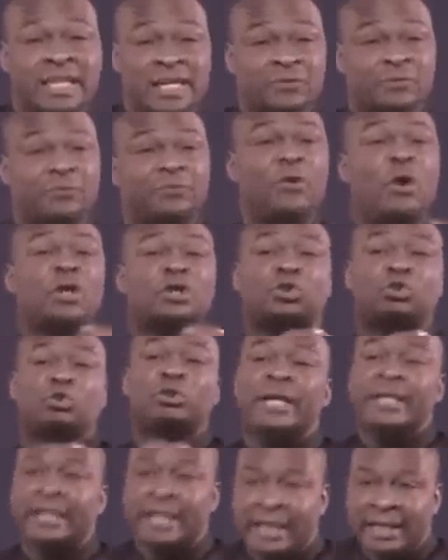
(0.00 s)

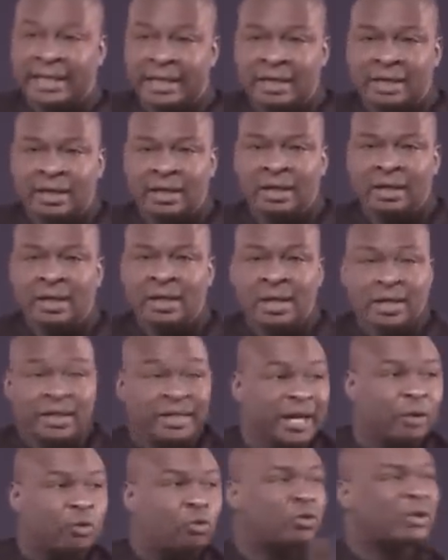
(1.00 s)
Fortunately,
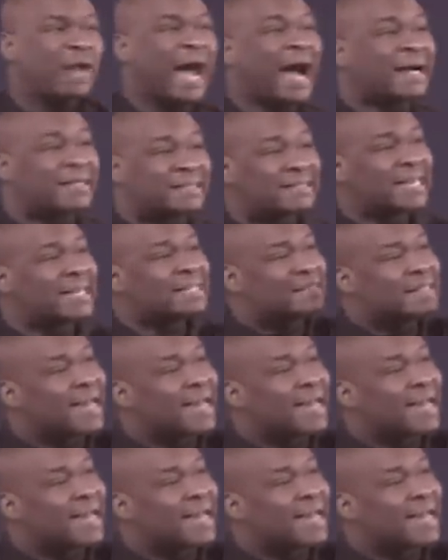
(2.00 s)
they could access the